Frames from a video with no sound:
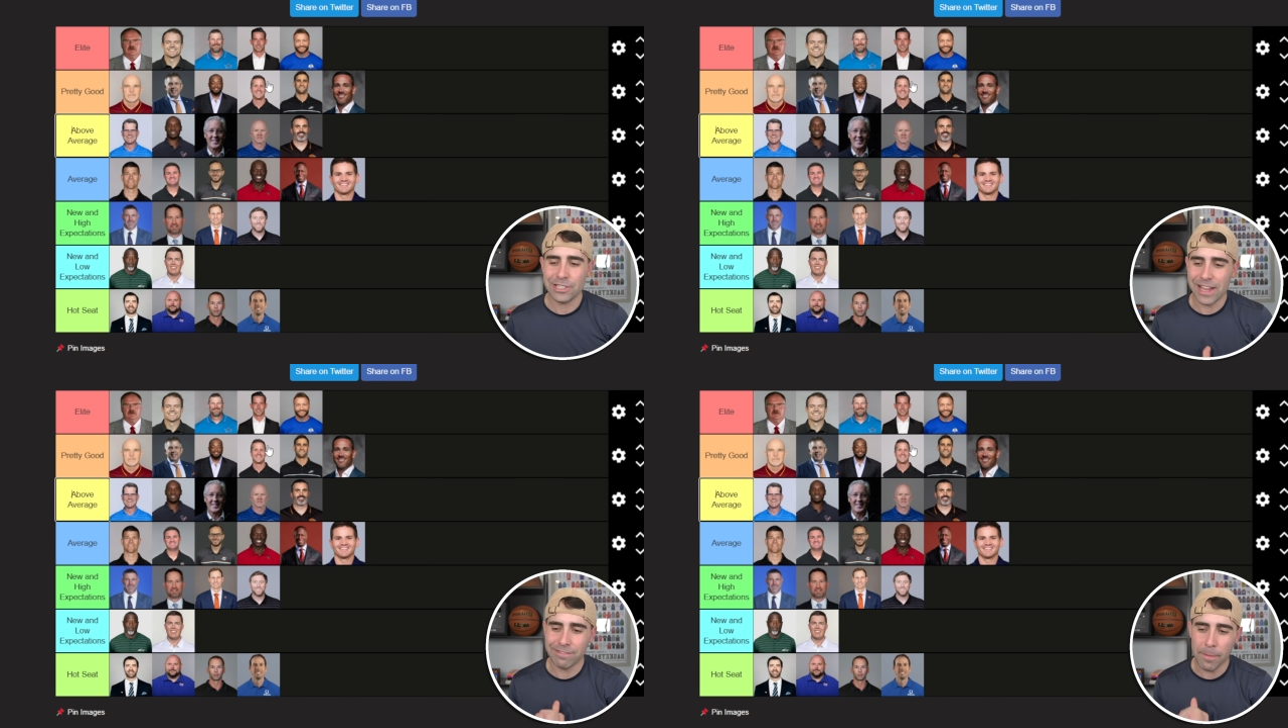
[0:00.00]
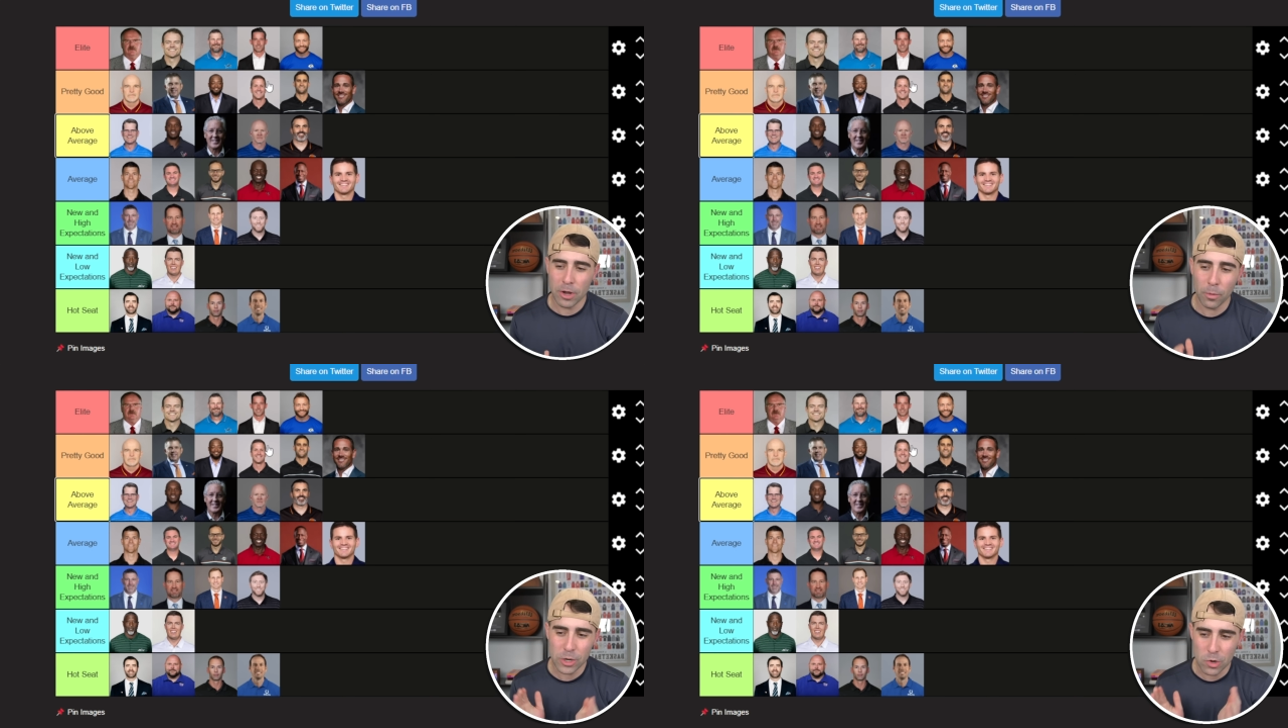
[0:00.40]
So yeah, let me
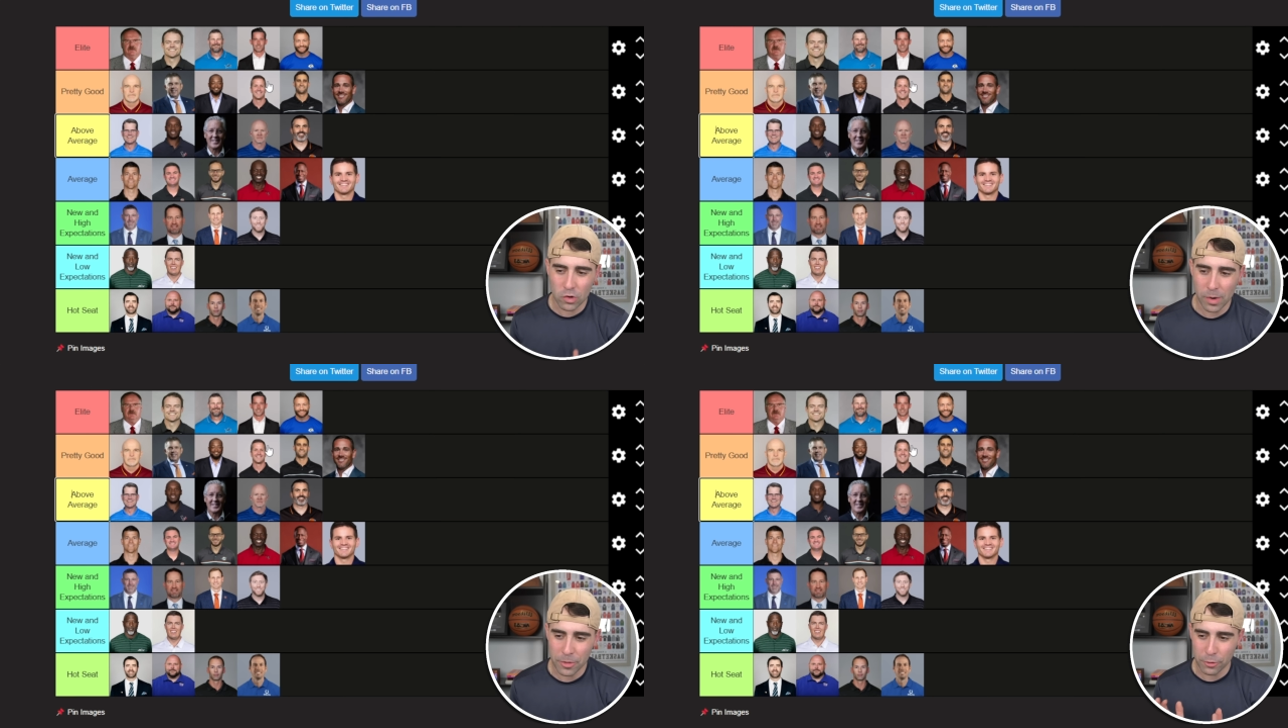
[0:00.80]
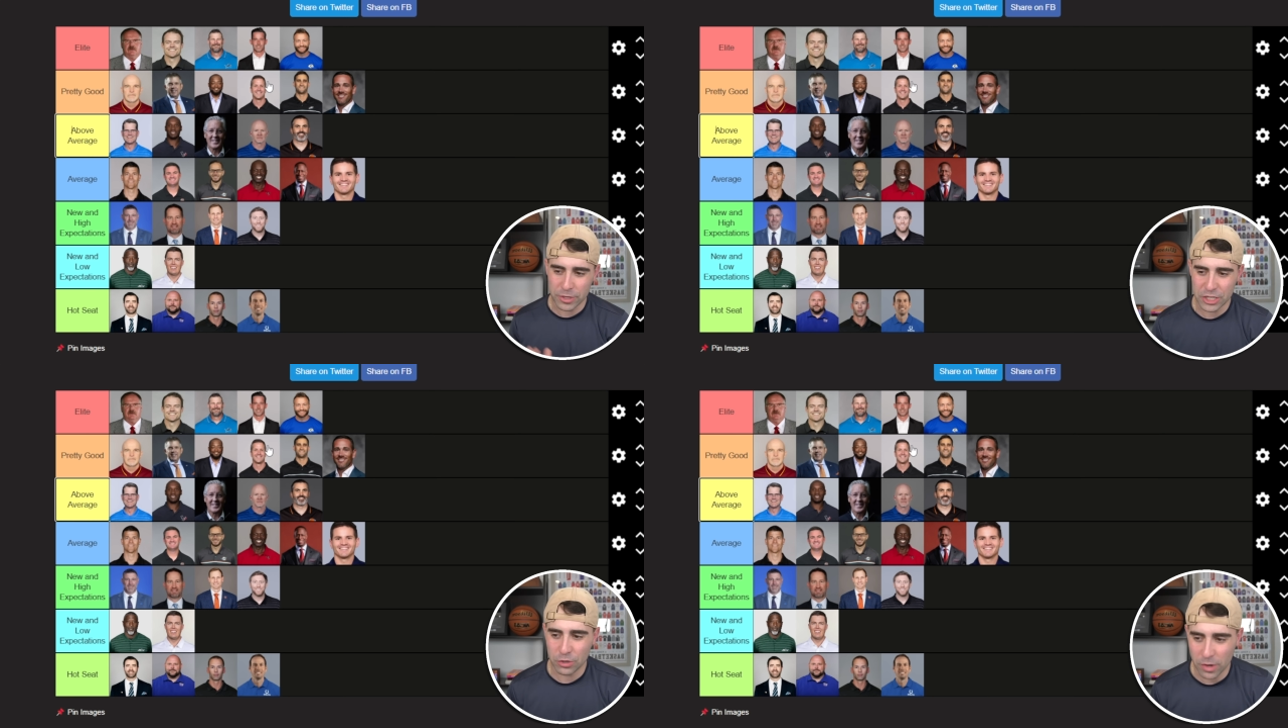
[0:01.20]
know what you agree with or
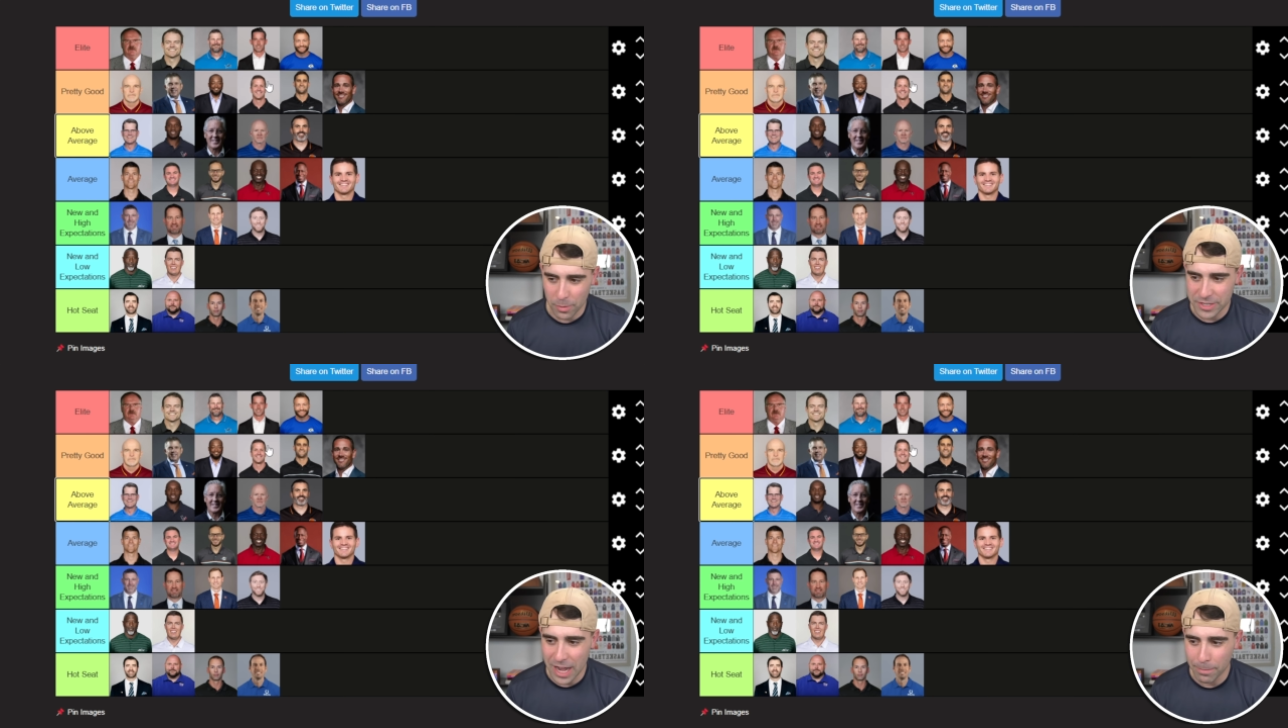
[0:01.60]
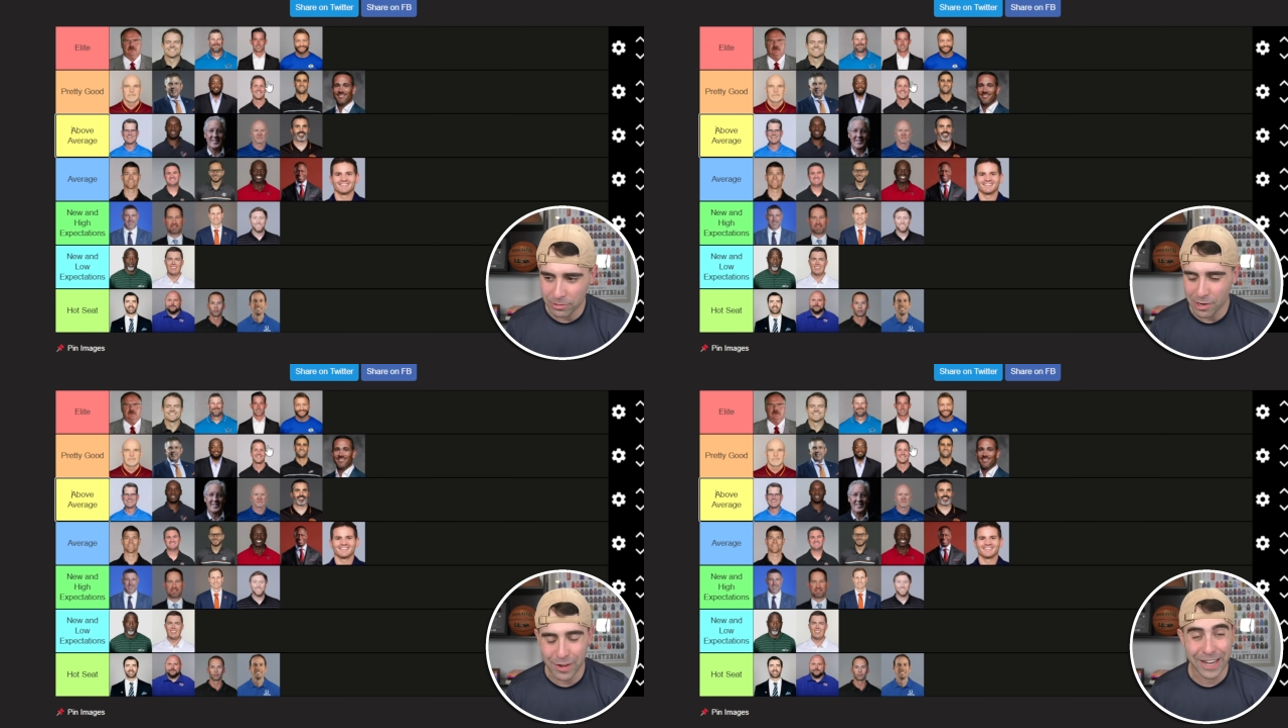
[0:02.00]
disagree with down
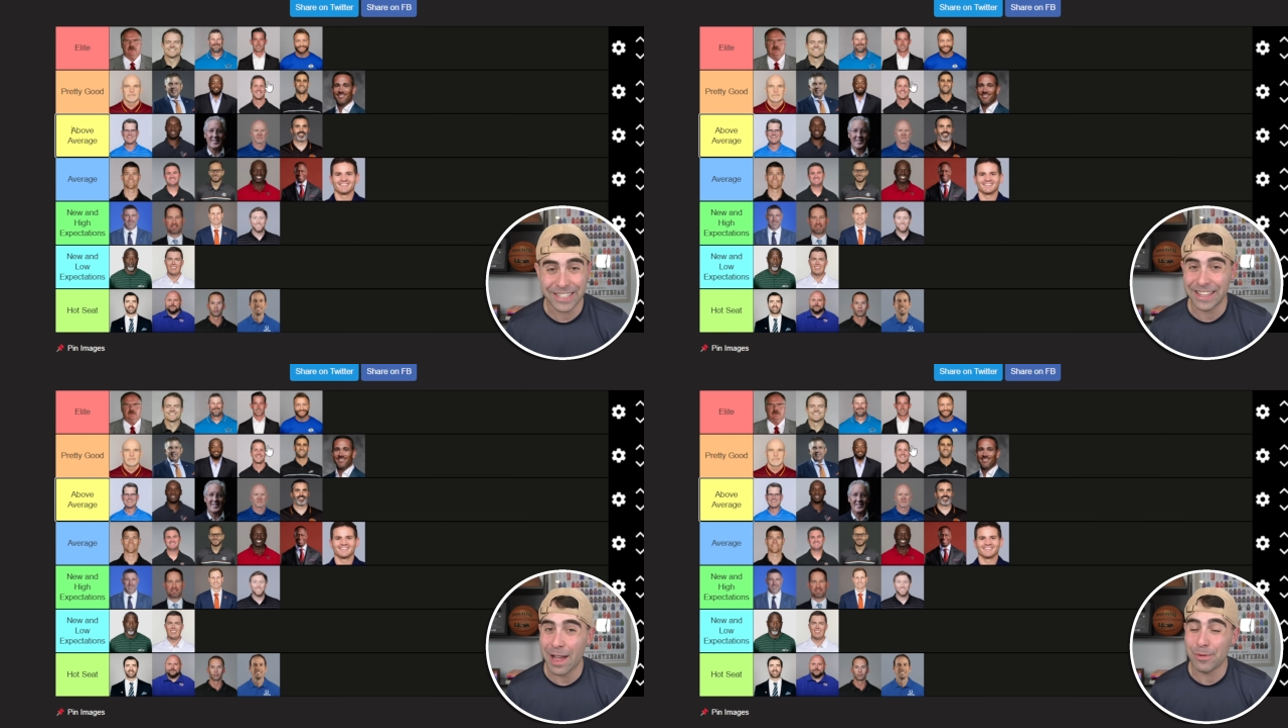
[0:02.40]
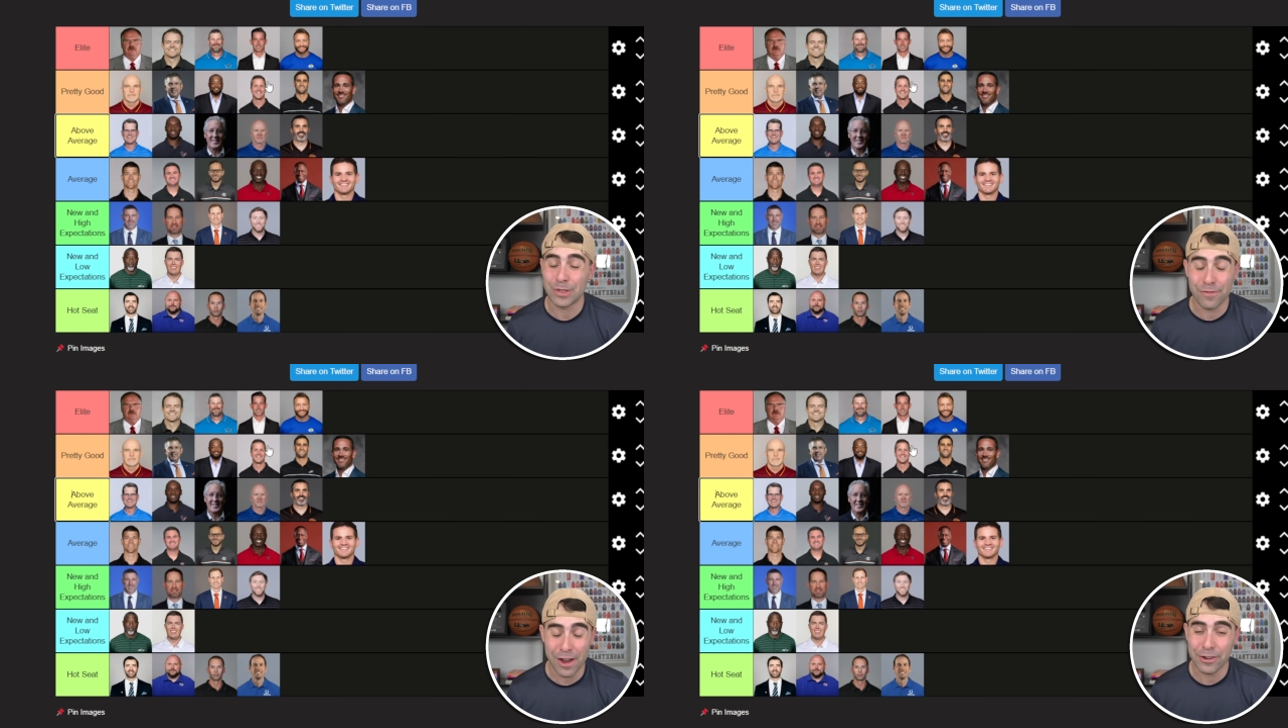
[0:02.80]
below. Like I said, that
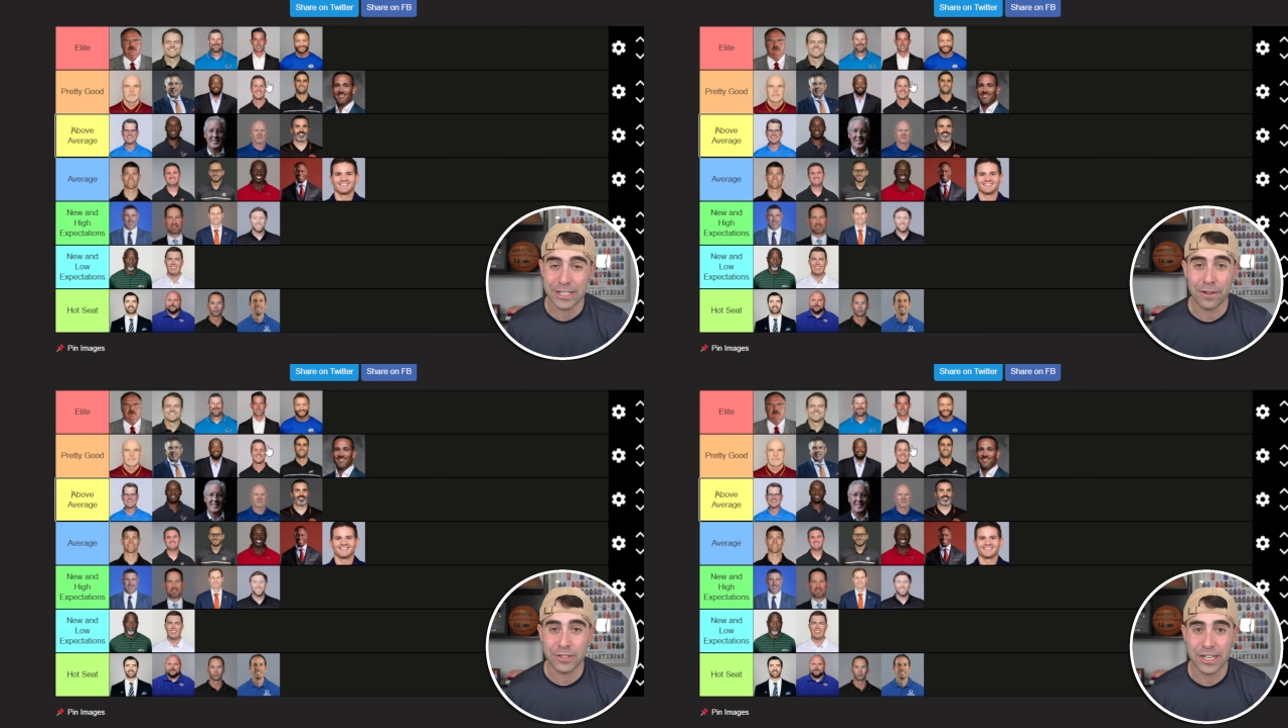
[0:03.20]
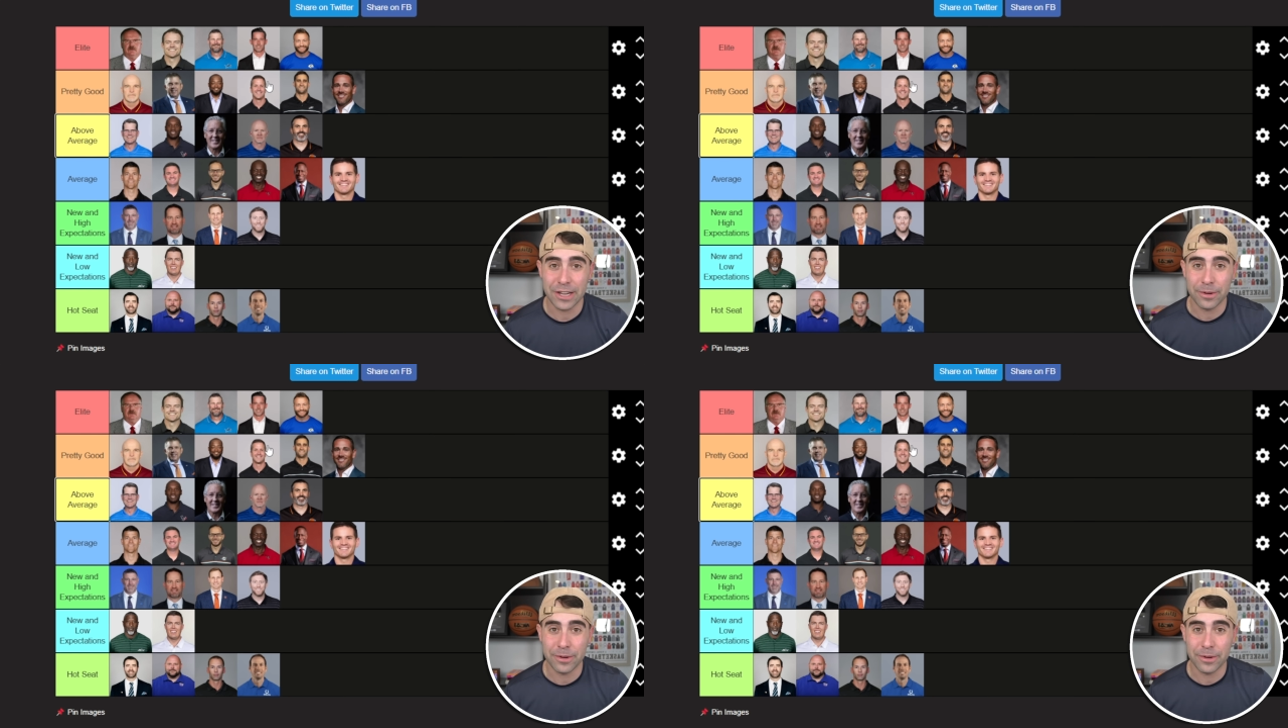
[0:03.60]
was very tough to do.